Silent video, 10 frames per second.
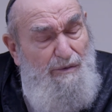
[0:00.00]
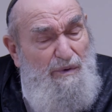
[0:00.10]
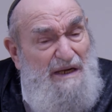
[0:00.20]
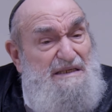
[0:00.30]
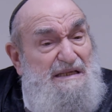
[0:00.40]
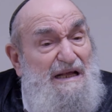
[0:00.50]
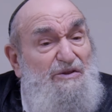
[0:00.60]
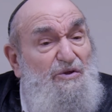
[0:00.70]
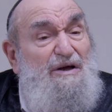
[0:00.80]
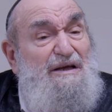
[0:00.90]
What is the
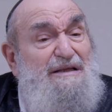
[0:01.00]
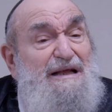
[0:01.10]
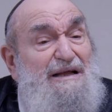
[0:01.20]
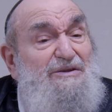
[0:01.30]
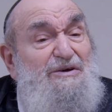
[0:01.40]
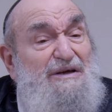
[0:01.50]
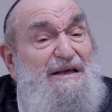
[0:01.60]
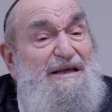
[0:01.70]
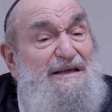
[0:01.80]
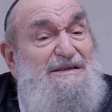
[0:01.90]
halacha? The halacha
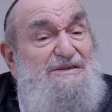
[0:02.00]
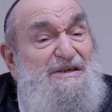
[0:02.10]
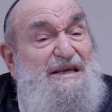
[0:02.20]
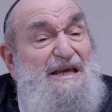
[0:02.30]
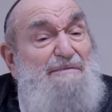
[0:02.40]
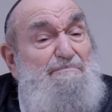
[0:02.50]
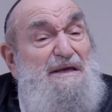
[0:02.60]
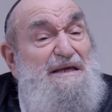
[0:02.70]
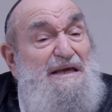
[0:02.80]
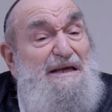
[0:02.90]
is you can't
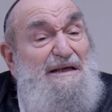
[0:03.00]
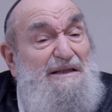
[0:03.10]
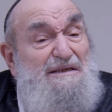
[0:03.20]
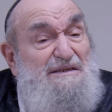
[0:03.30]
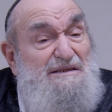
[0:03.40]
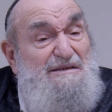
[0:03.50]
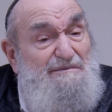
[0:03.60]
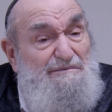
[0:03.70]
be careless.